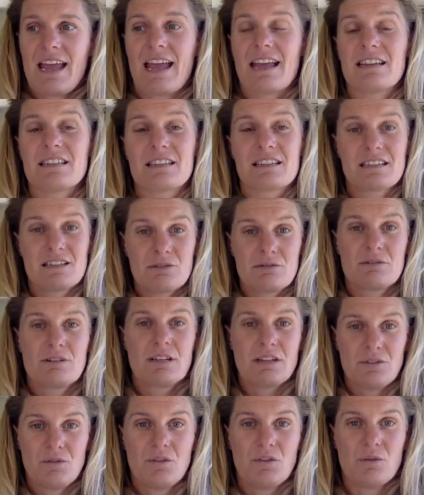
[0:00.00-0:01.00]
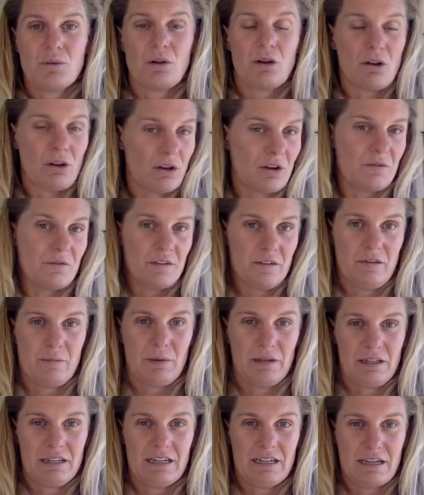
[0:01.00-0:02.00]
and it still gives you a lot of
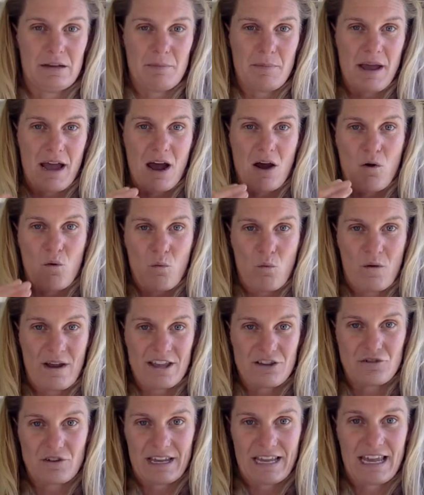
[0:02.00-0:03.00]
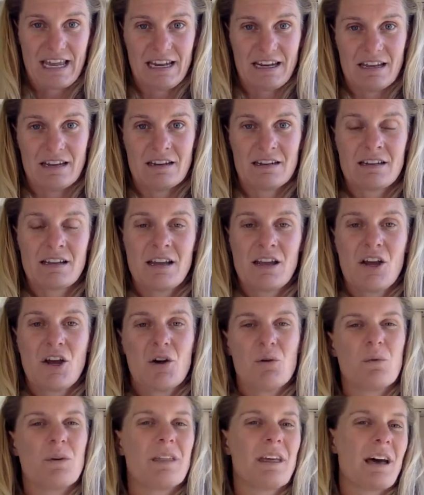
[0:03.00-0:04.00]
visibility about where you're headed
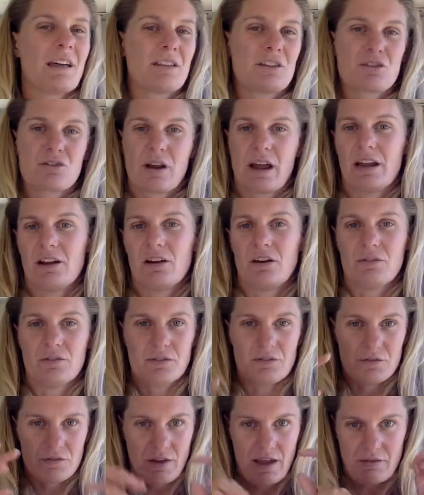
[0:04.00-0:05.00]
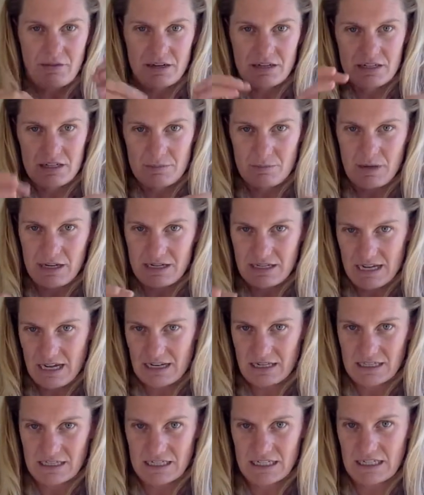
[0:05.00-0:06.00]
without the trade-off of having to be
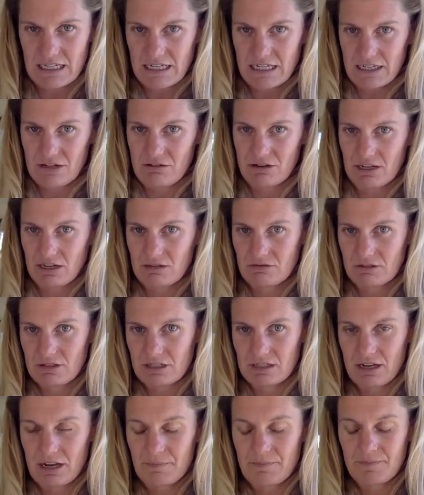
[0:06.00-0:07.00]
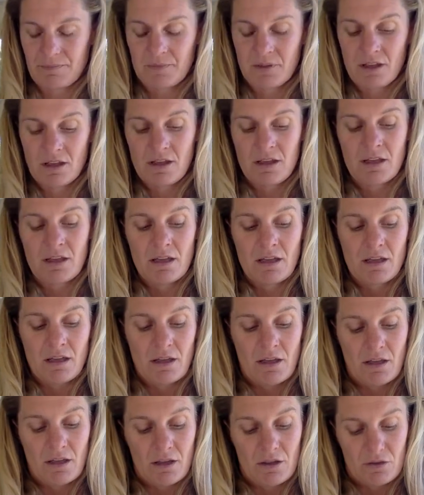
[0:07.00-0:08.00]
down in the nitty-gritty all the time.
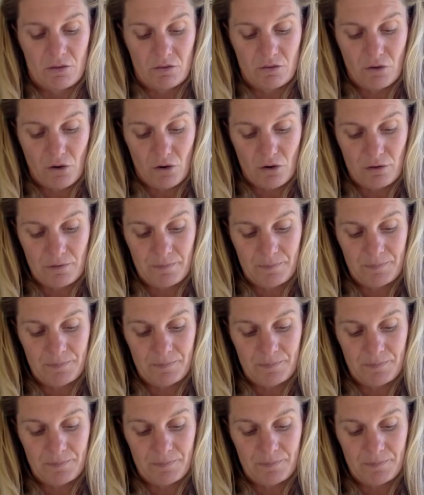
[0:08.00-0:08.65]
So